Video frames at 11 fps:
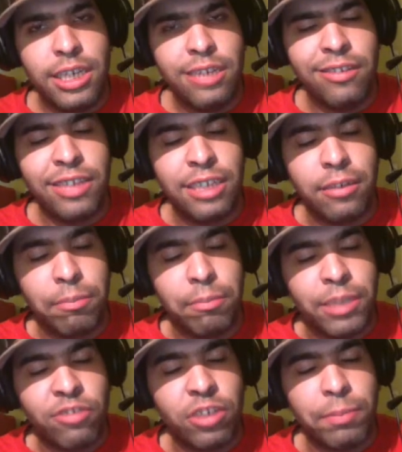It's not
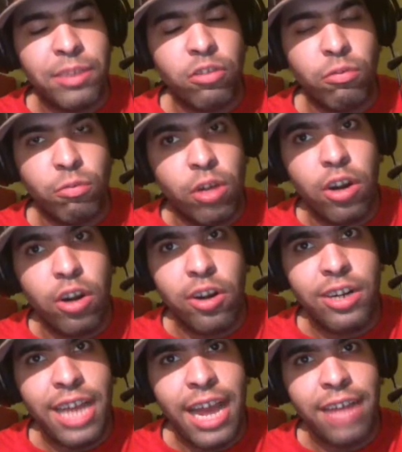much about the
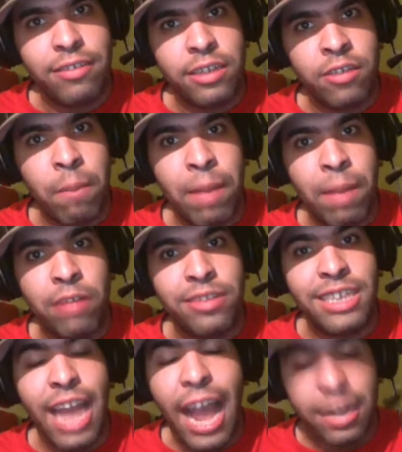word as it is about
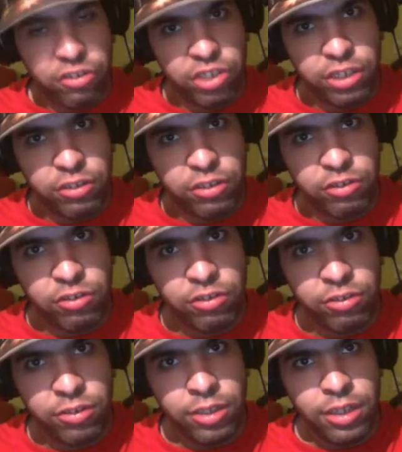the actions
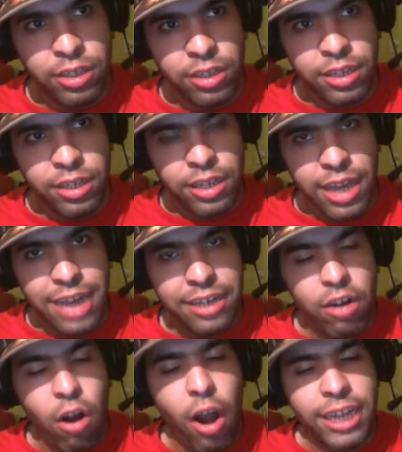and
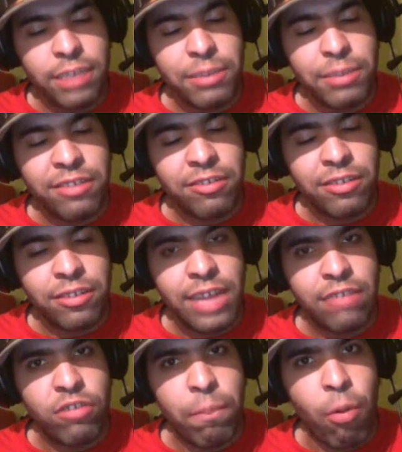their arguments
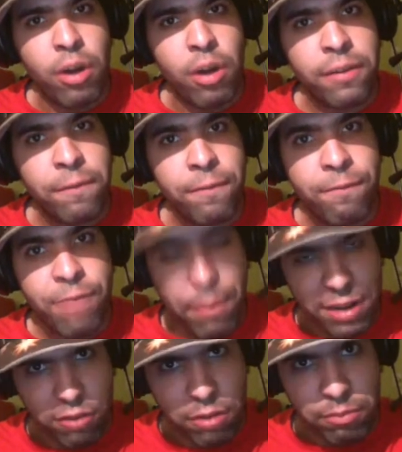that support
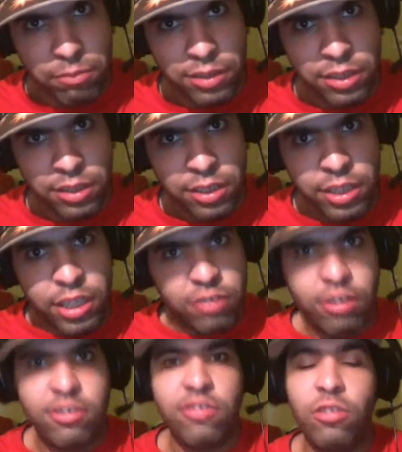feminism,
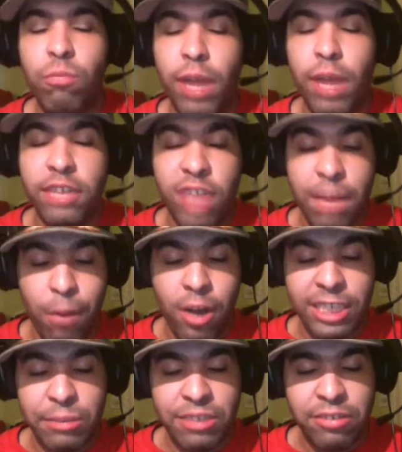such as the wage gap
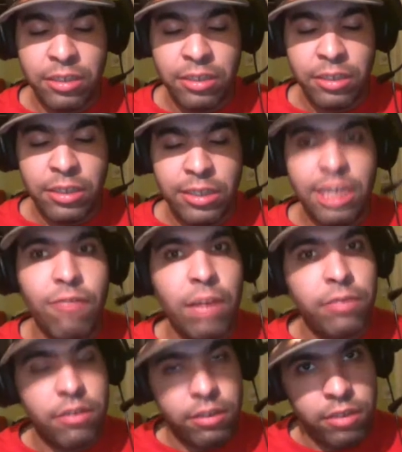argument, the rape
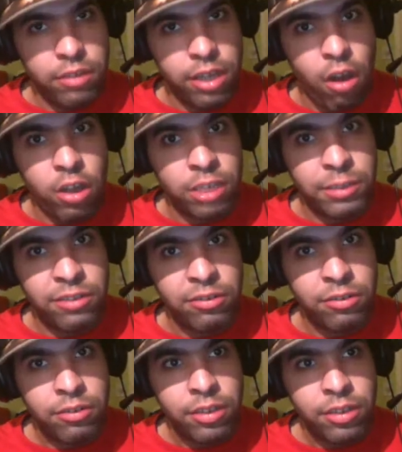statistic arguments,